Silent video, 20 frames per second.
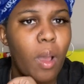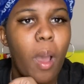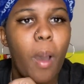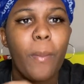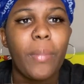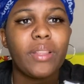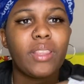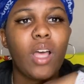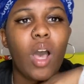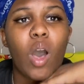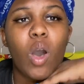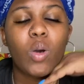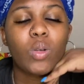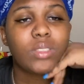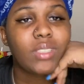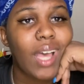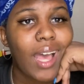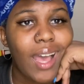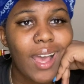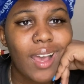But the whole
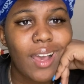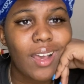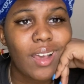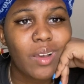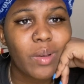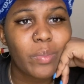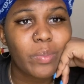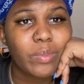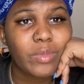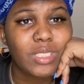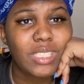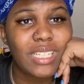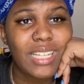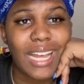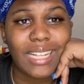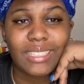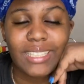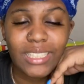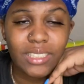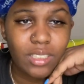time she
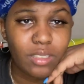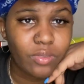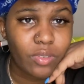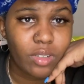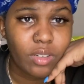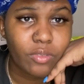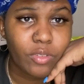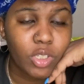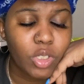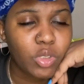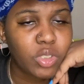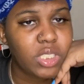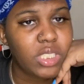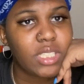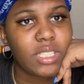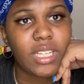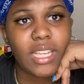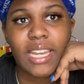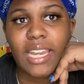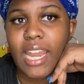got tested for the flu,
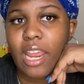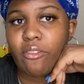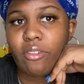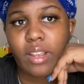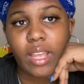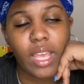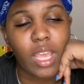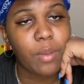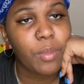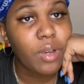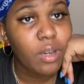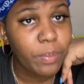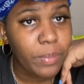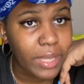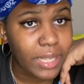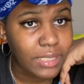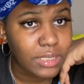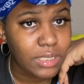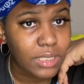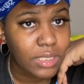it never came up
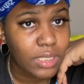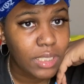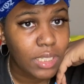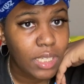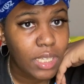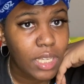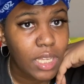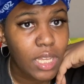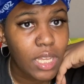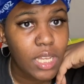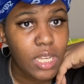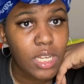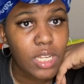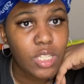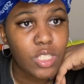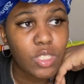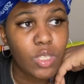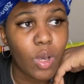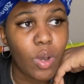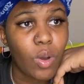as it.
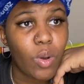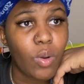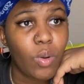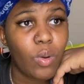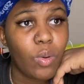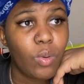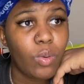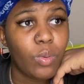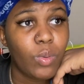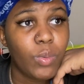So